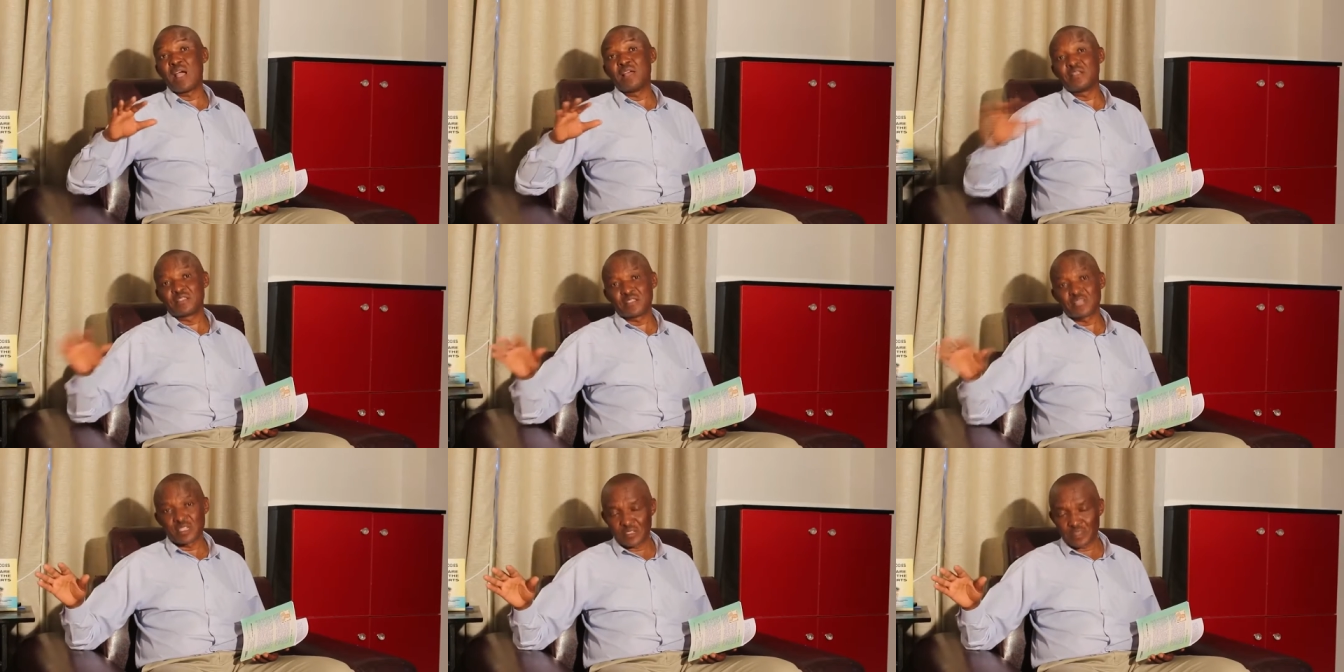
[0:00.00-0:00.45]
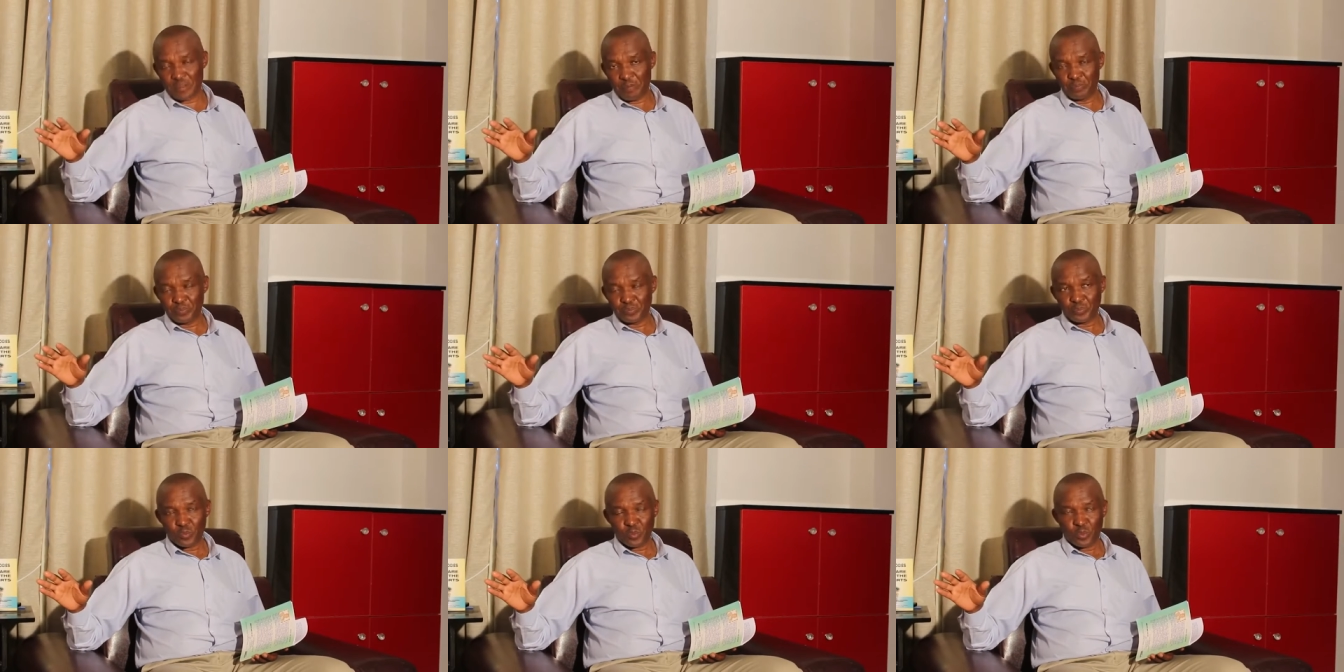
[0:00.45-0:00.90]
mindset.
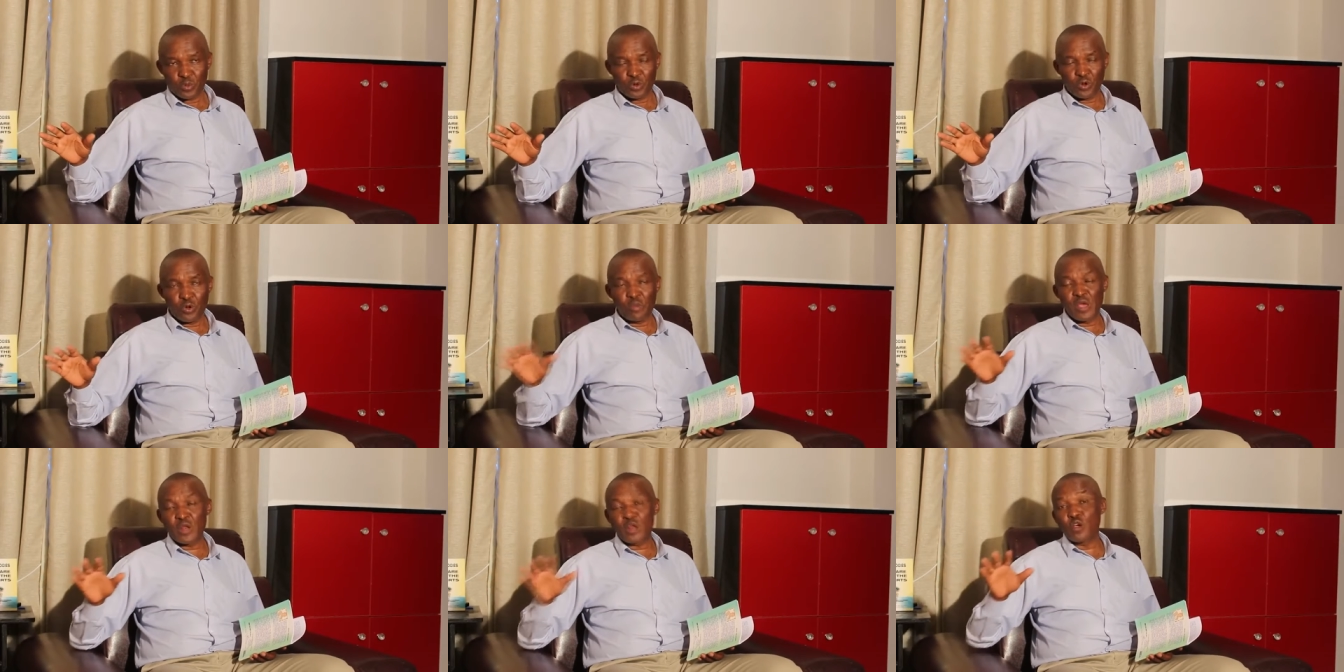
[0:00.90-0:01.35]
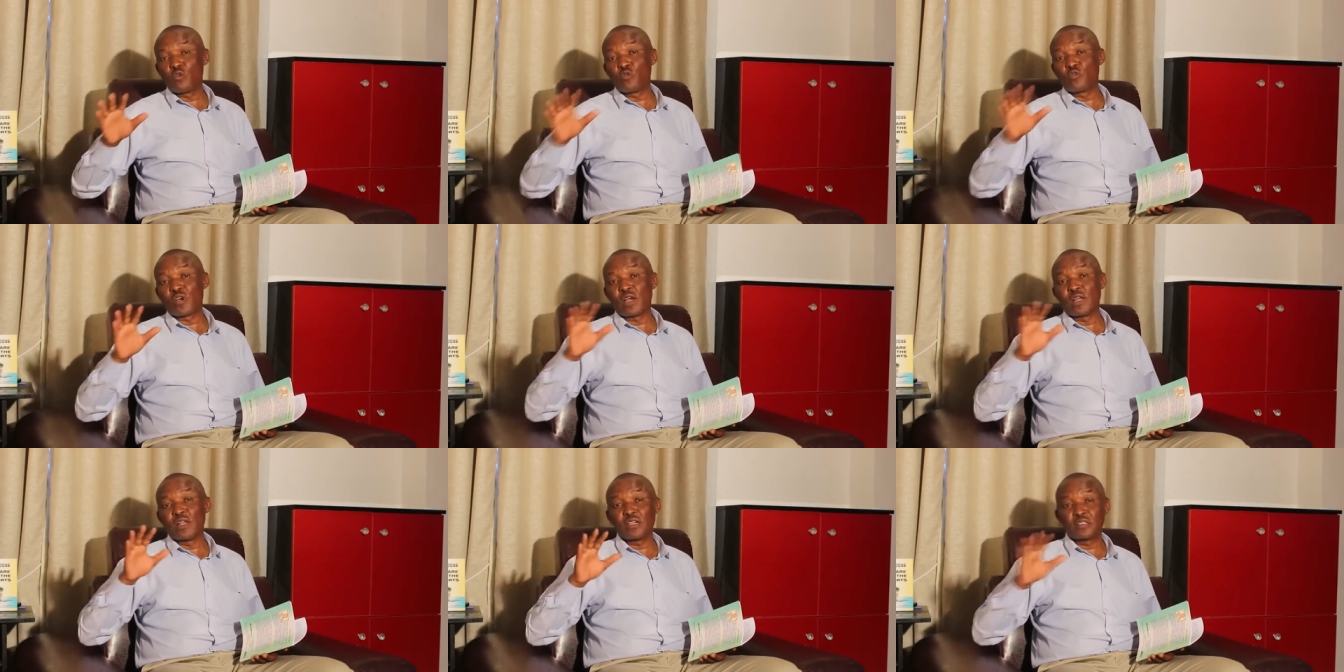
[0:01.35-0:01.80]
You know, many
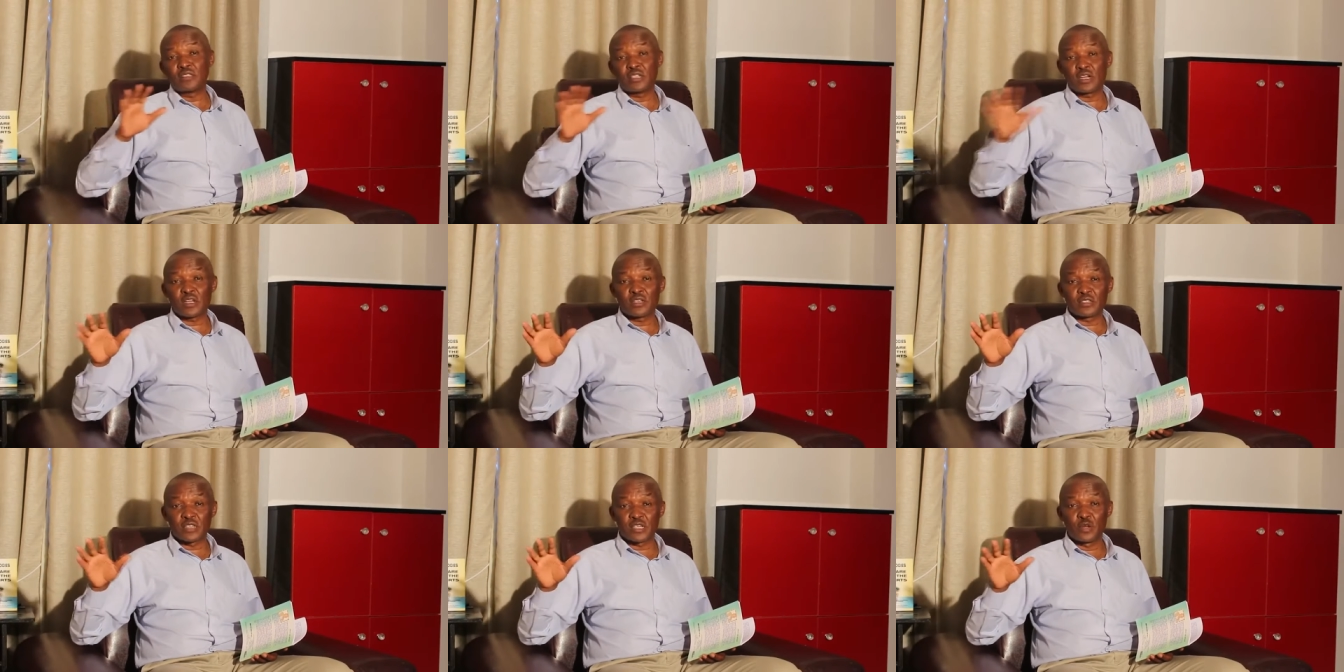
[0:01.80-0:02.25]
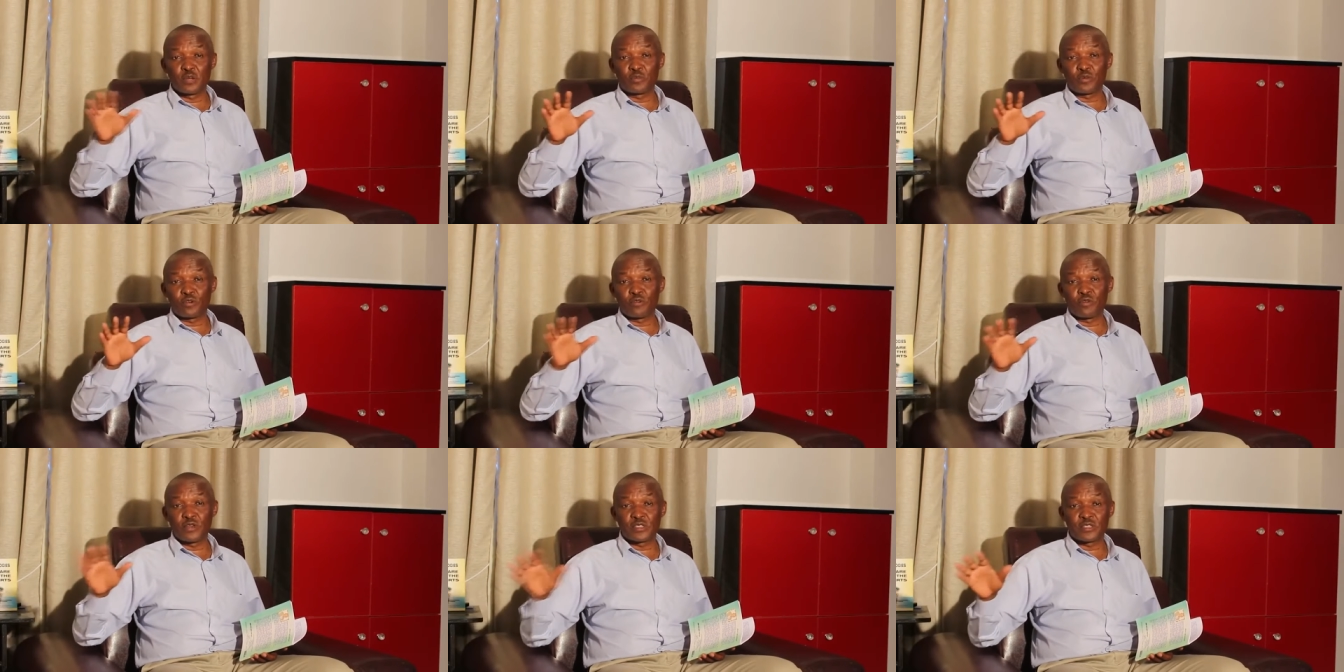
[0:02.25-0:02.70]
of our lecturers and
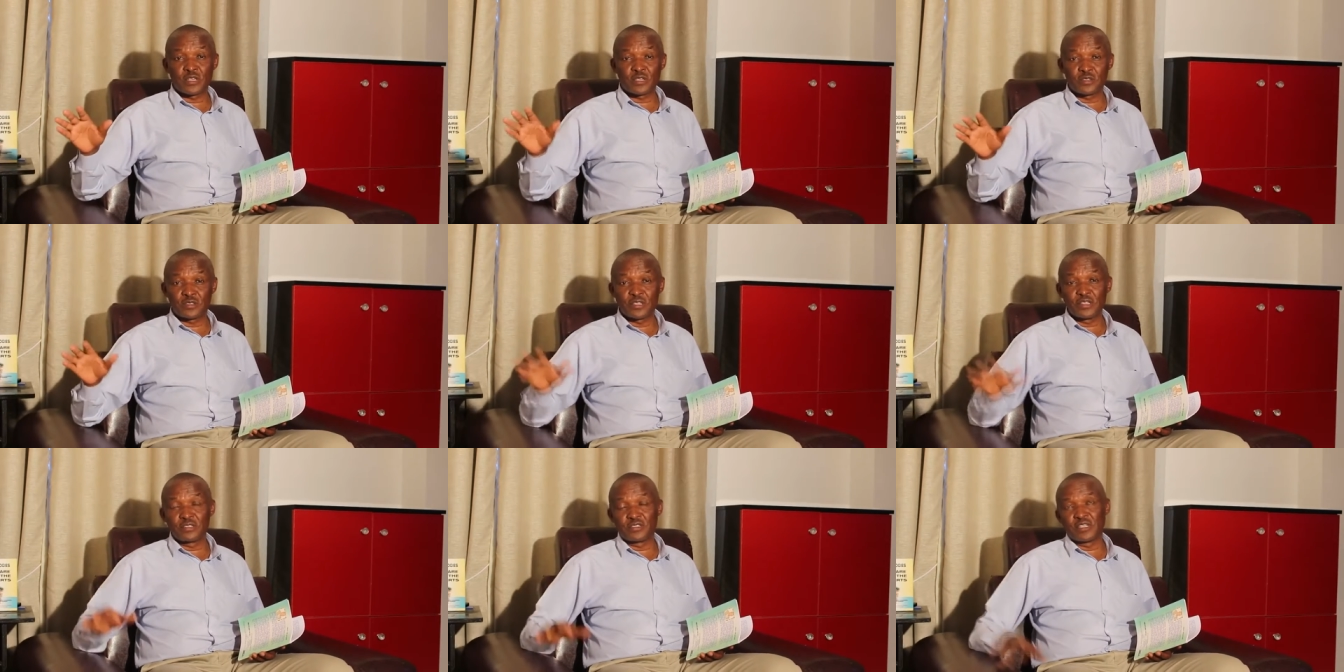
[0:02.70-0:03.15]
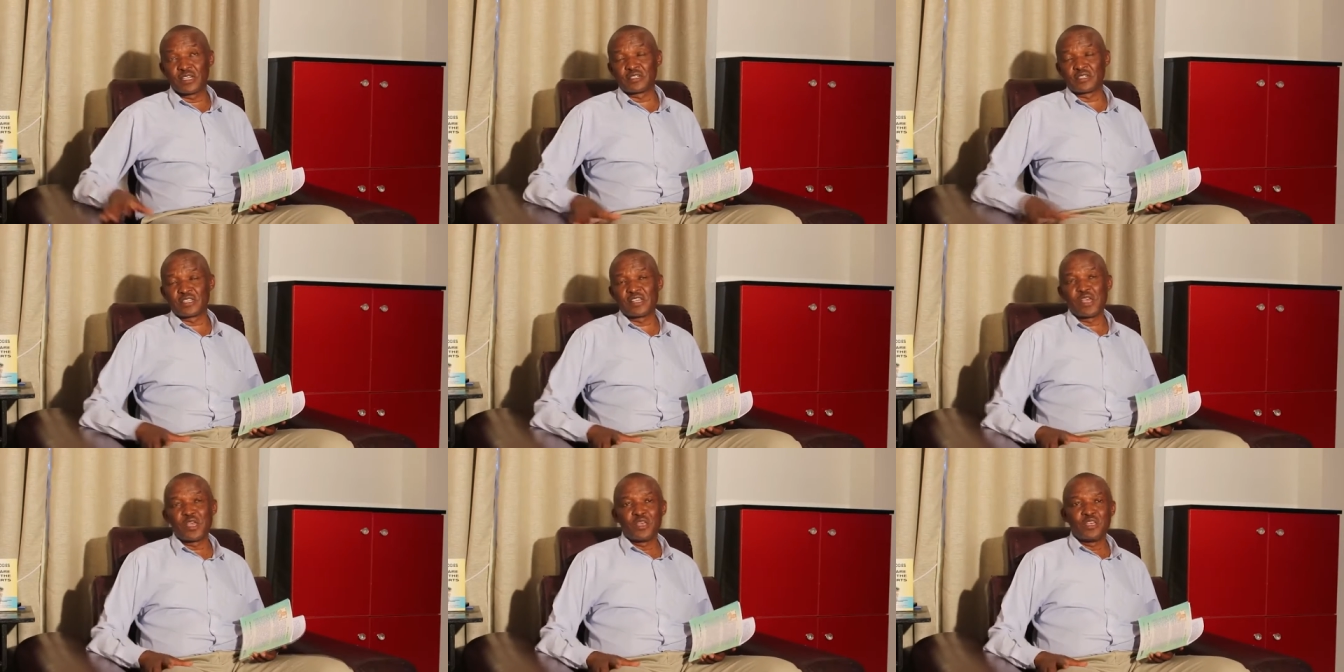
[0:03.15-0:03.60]
professors think
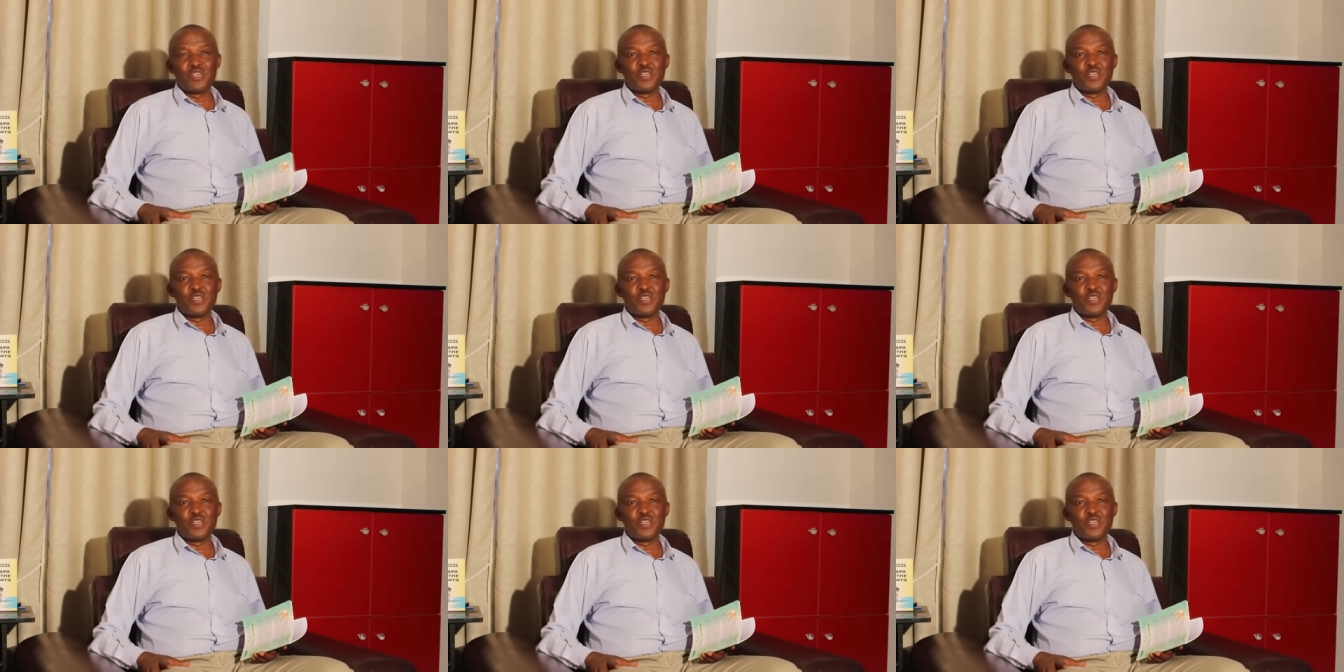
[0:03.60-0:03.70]
that